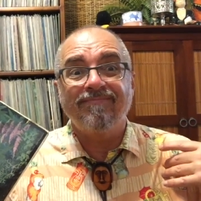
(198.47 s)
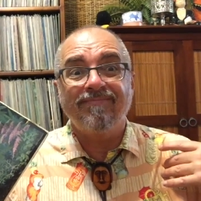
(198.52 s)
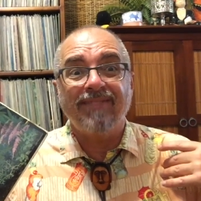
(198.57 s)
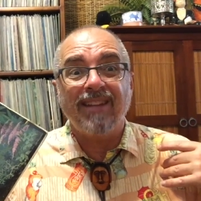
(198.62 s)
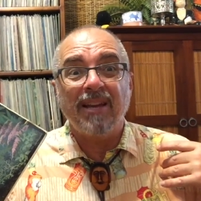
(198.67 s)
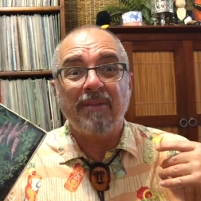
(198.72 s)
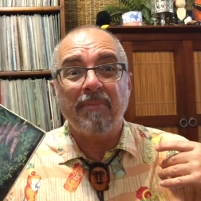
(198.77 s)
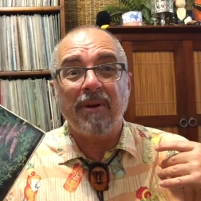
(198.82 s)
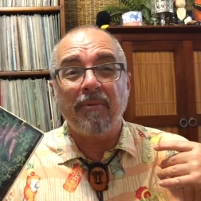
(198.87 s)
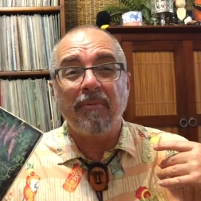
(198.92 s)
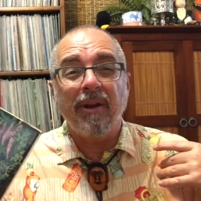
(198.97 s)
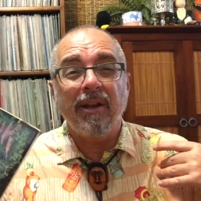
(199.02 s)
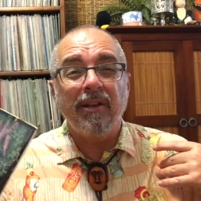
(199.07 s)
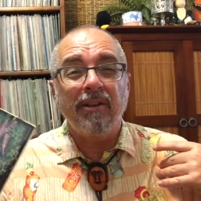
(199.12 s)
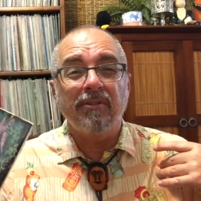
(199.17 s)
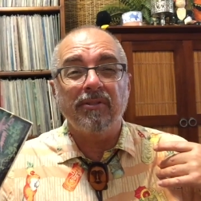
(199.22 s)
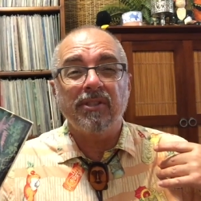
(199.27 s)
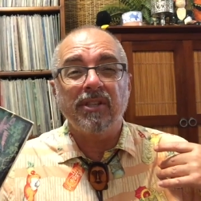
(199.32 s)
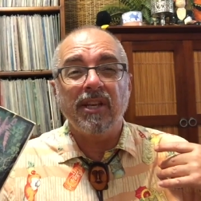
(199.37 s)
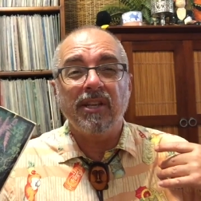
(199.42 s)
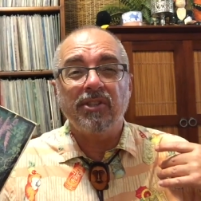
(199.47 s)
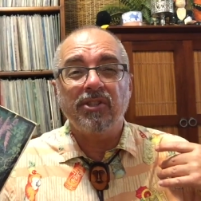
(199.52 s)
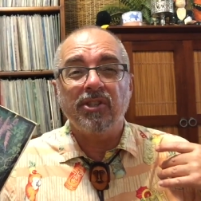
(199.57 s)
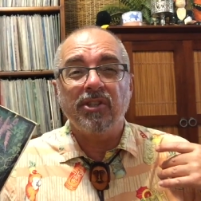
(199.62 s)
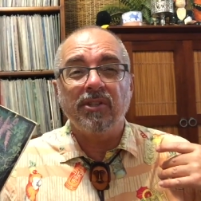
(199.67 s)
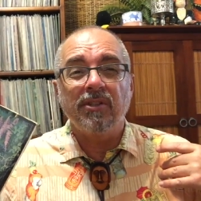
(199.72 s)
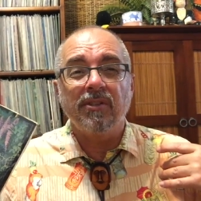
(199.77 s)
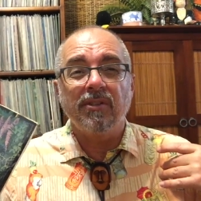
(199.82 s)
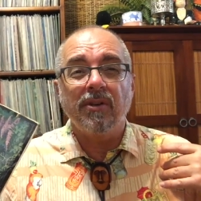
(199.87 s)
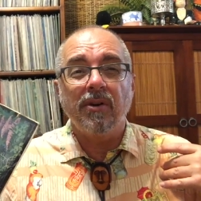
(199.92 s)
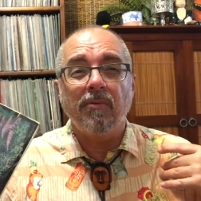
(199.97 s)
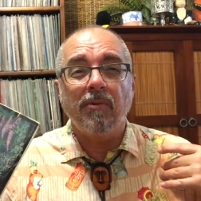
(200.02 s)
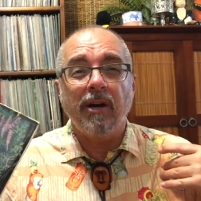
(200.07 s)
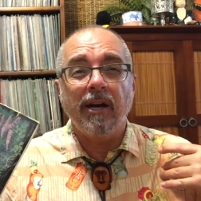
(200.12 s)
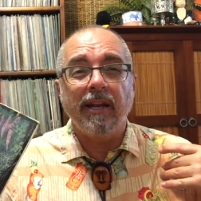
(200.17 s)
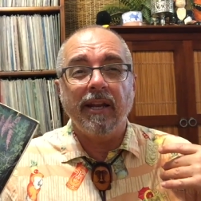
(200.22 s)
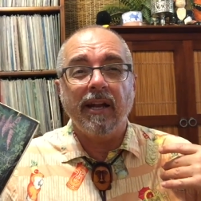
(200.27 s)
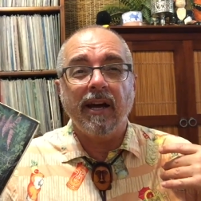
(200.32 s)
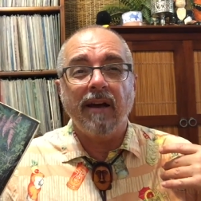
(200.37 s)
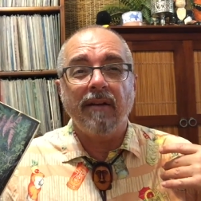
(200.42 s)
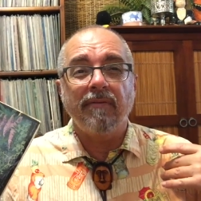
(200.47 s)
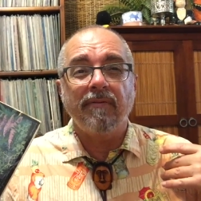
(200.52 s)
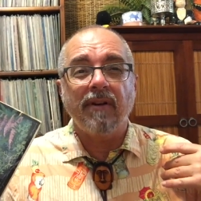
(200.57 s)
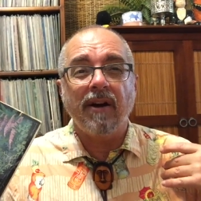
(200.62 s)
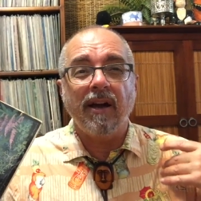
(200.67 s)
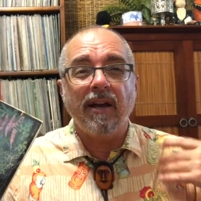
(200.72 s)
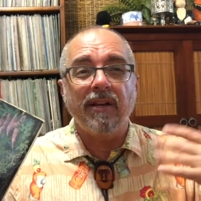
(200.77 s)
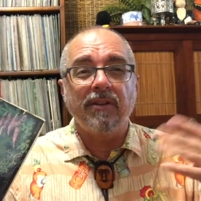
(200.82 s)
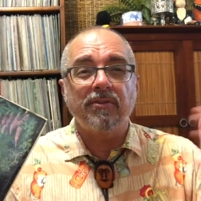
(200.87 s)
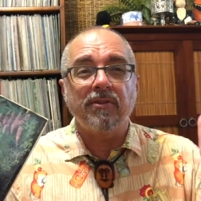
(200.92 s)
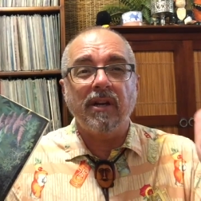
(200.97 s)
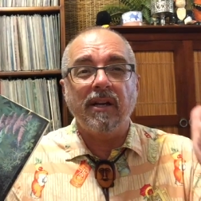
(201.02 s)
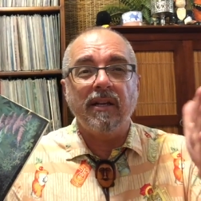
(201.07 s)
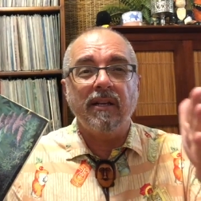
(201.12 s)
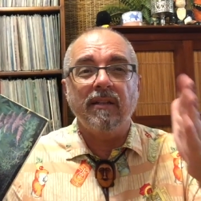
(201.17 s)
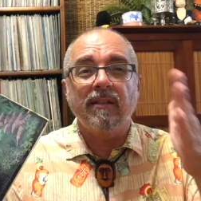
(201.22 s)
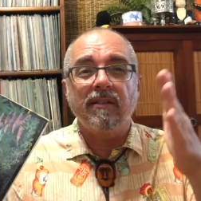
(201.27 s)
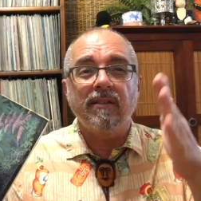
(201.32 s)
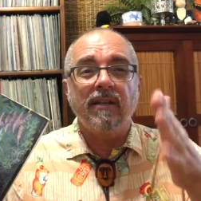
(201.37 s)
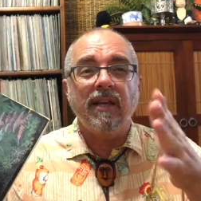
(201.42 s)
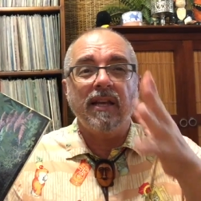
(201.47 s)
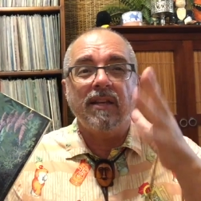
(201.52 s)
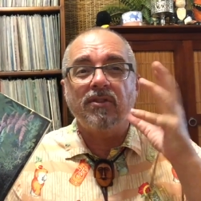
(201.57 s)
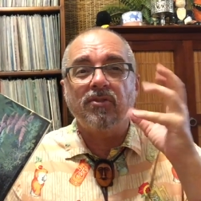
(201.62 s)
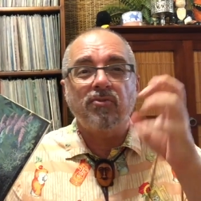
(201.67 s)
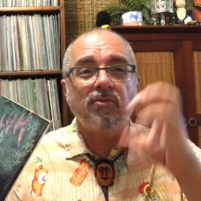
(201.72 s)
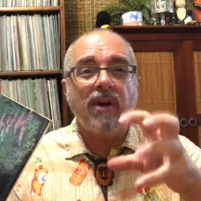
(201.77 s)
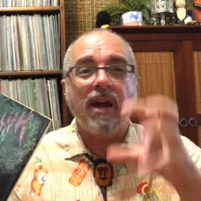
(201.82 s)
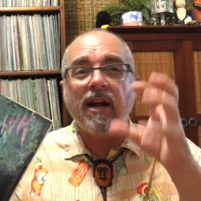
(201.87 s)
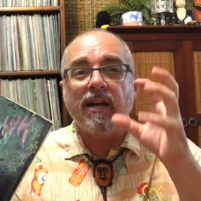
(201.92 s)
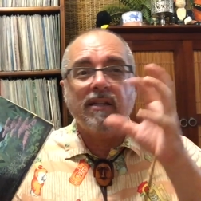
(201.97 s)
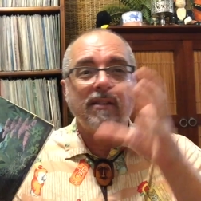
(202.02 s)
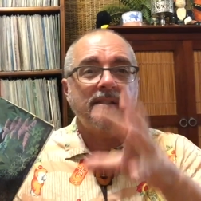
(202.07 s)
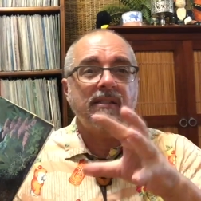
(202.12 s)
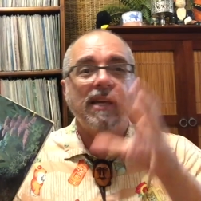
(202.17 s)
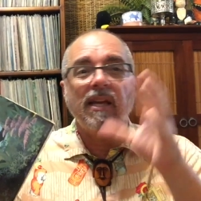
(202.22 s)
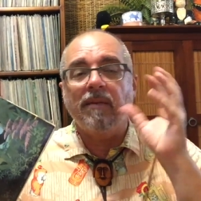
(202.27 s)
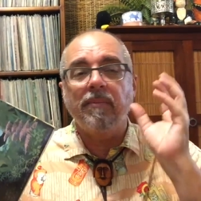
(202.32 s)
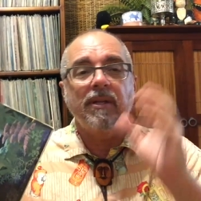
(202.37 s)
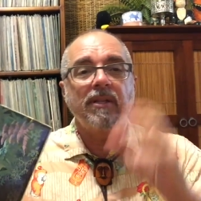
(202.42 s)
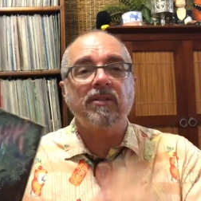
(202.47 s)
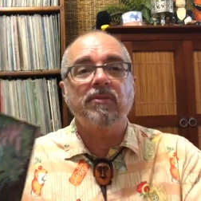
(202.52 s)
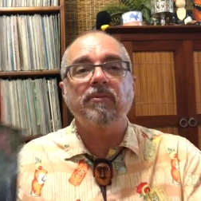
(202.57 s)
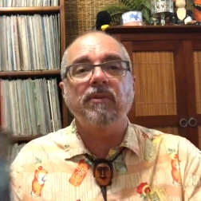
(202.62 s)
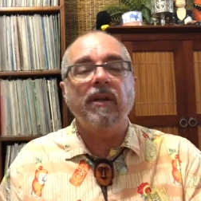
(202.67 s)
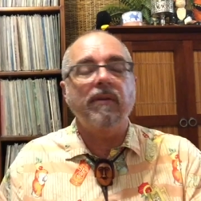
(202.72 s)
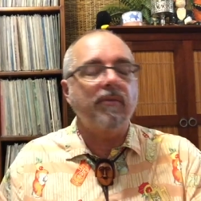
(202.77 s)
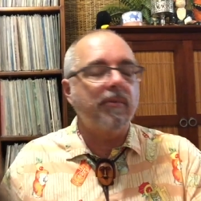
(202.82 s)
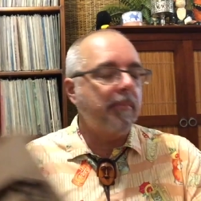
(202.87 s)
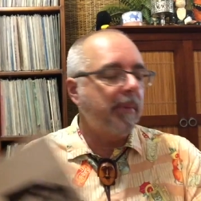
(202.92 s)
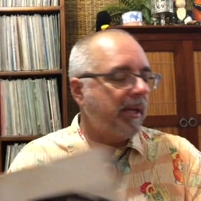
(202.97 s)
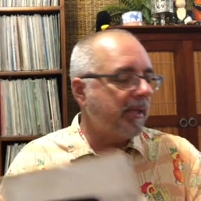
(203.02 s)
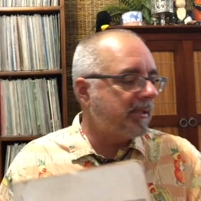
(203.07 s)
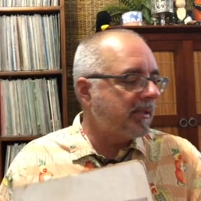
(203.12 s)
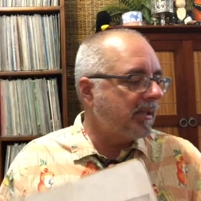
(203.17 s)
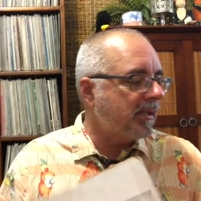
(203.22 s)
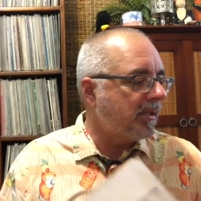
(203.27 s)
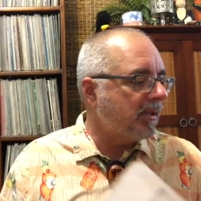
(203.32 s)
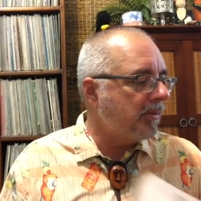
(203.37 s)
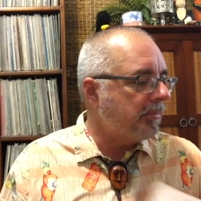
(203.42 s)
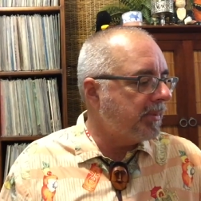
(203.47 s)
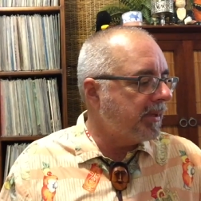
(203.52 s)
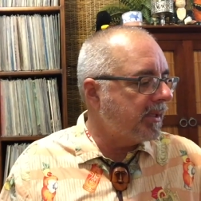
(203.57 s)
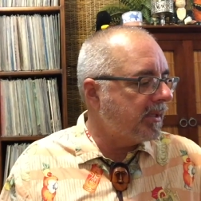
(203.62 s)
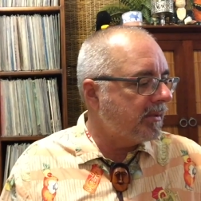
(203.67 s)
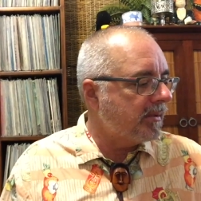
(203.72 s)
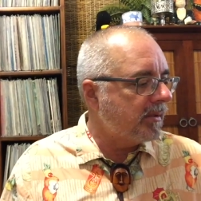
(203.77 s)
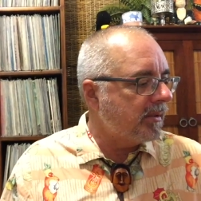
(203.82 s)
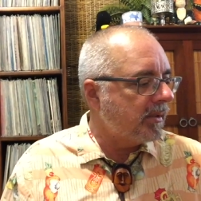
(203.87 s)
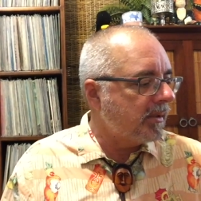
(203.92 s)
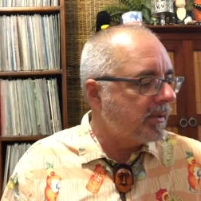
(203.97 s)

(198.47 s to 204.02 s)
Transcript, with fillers: like my radio station, Hawaiian Hi-Fi, and trying to extract segments or whatever, makes it a little bit